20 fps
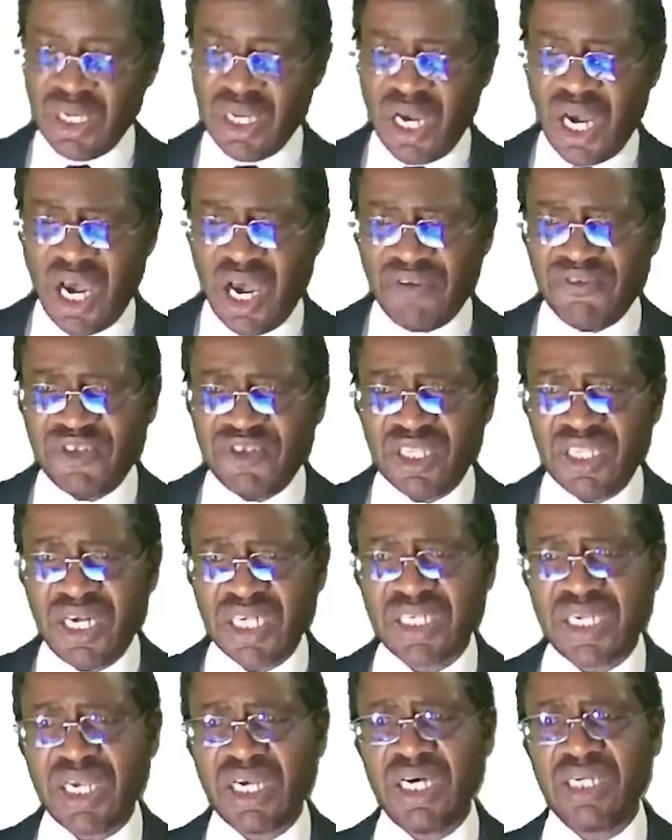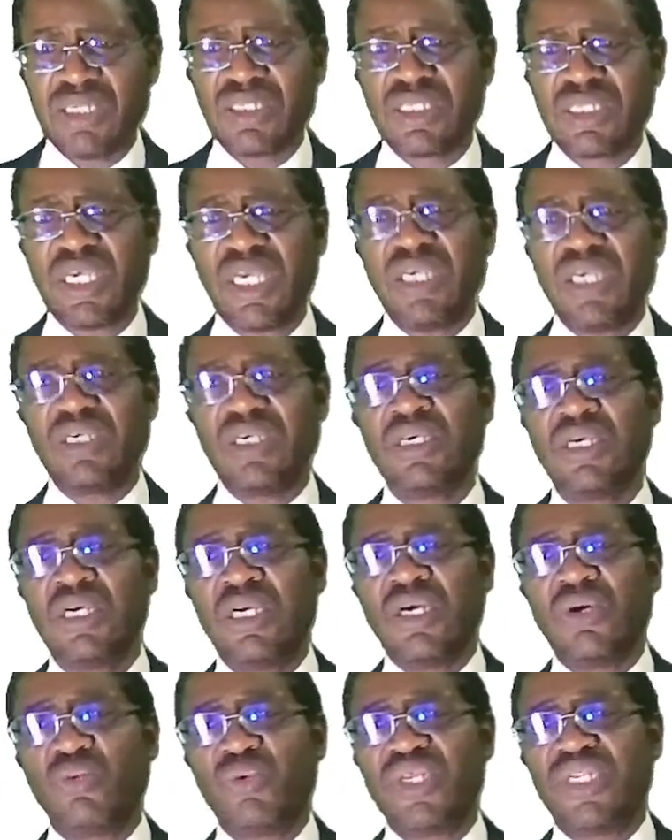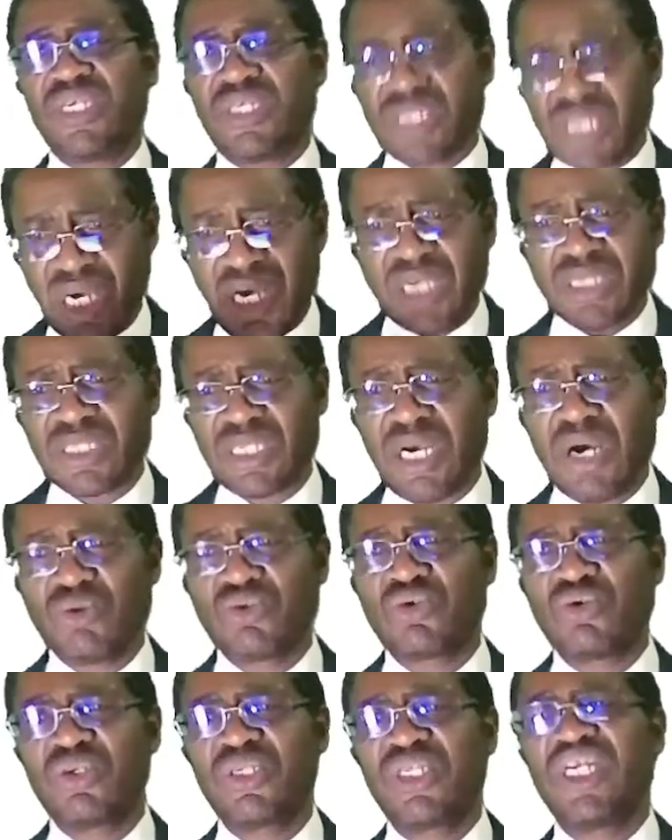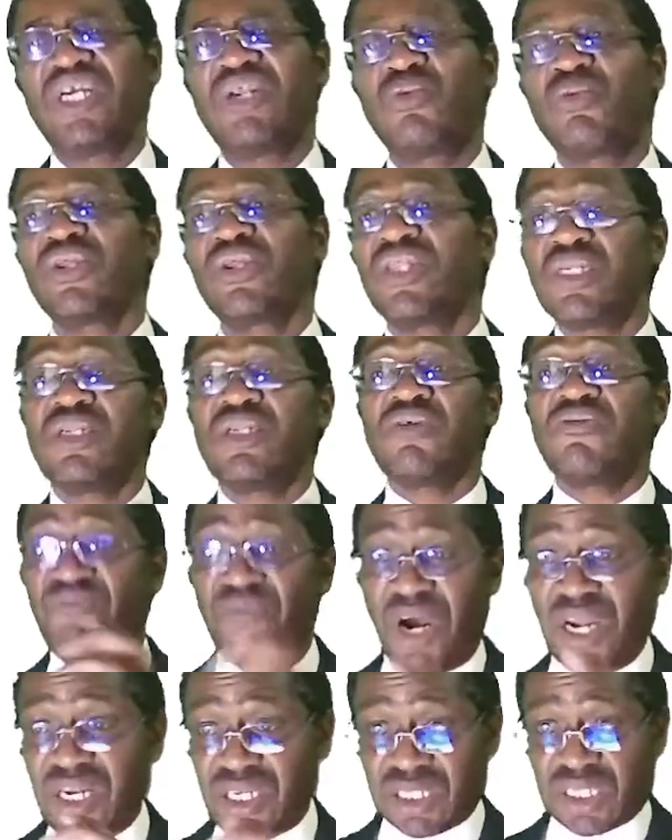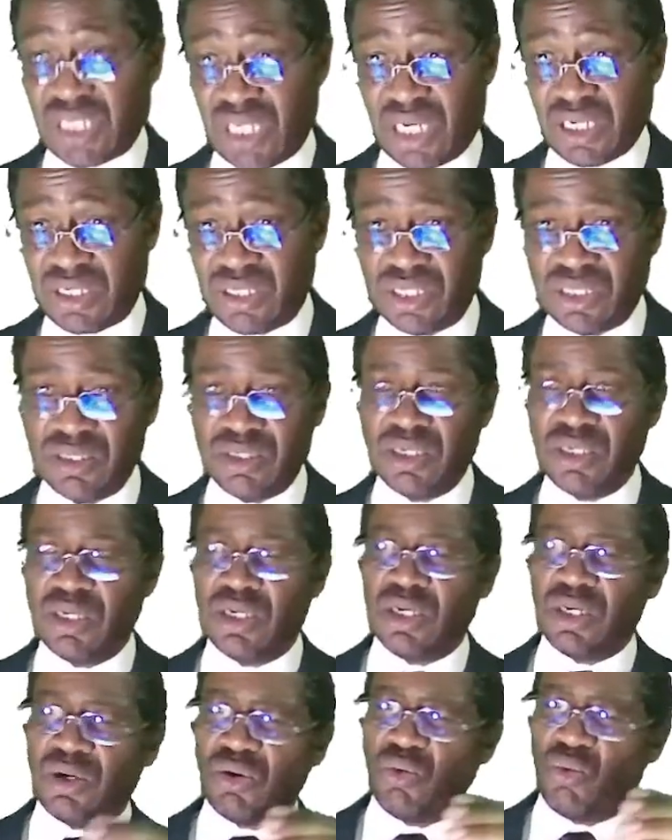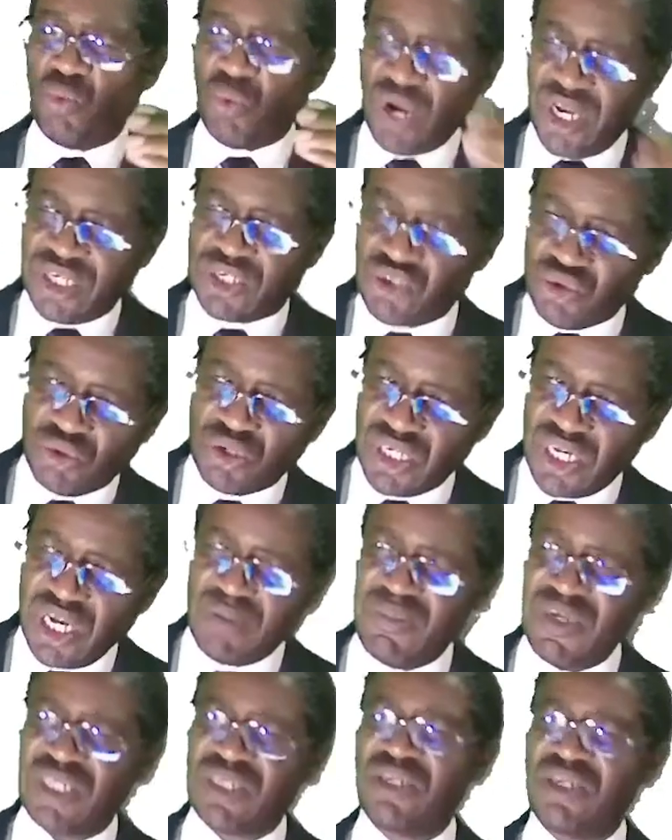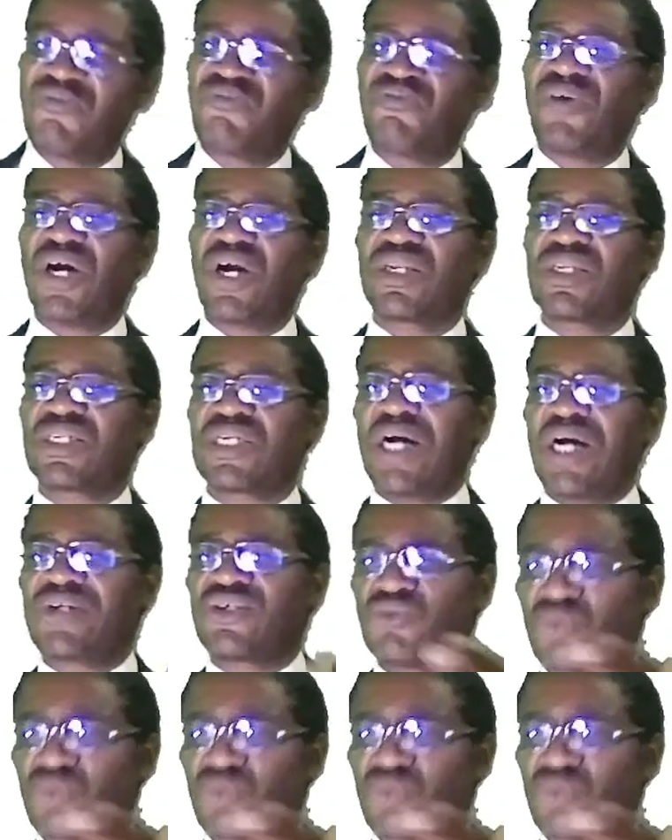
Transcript: After that, I can see we discussed how to deal with the deferred tax. When to debit deferred tax,